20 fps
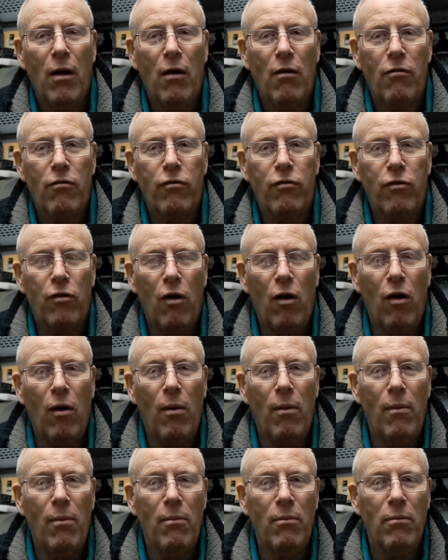
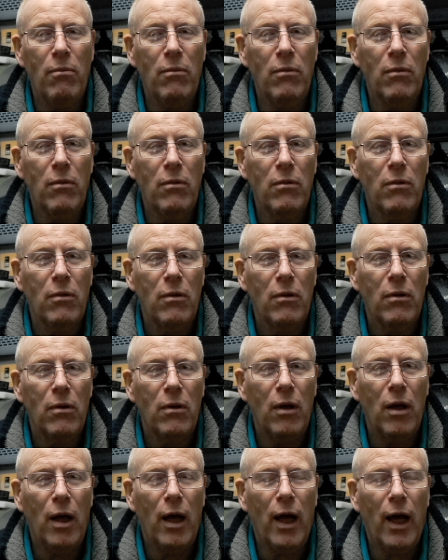from
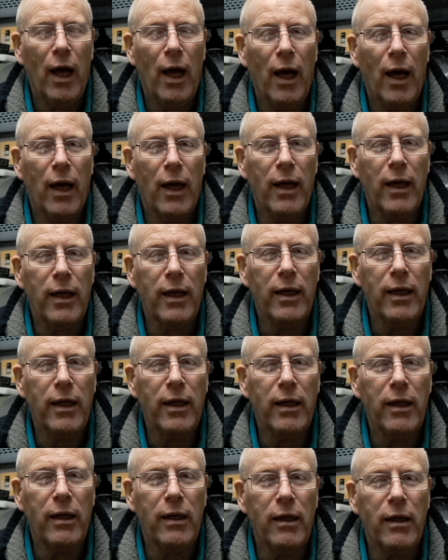
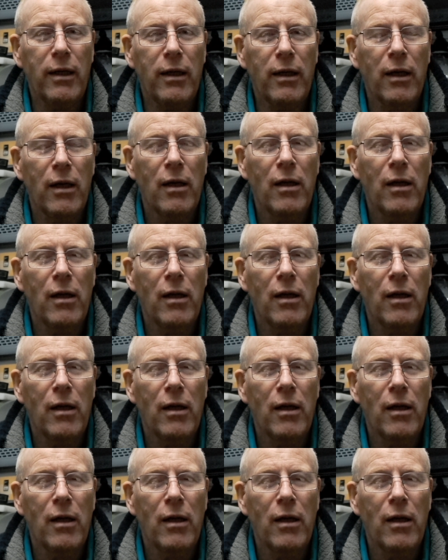a